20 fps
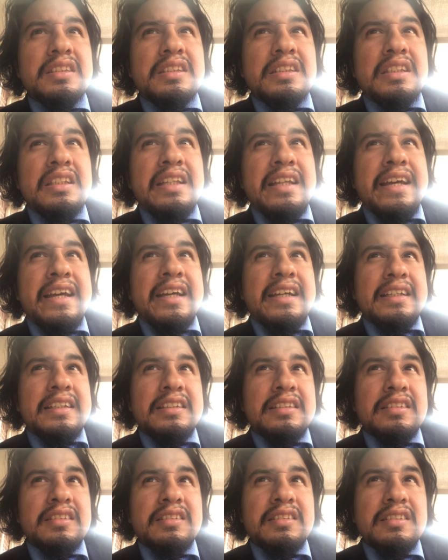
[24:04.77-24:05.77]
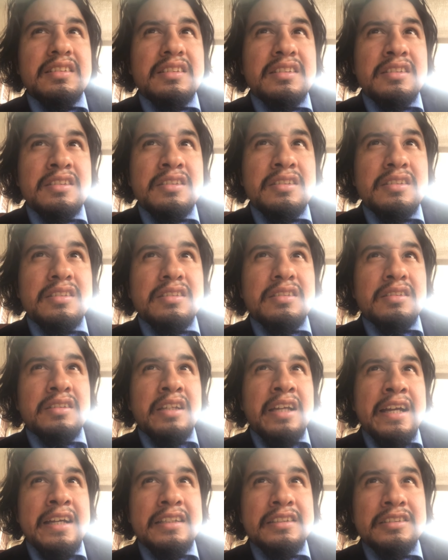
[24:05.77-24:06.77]
and that
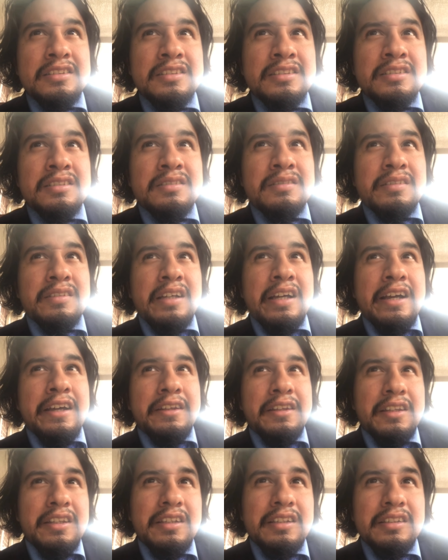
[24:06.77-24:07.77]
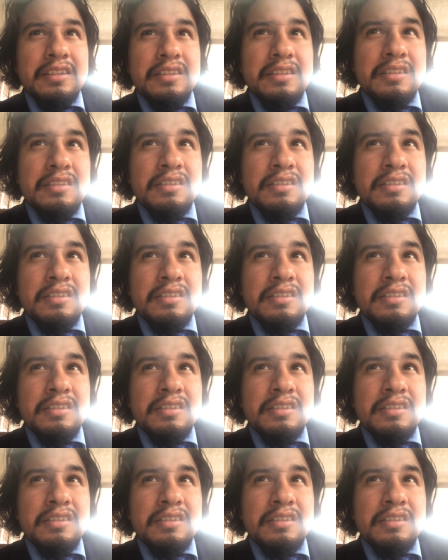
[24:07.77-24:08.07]
has, I think,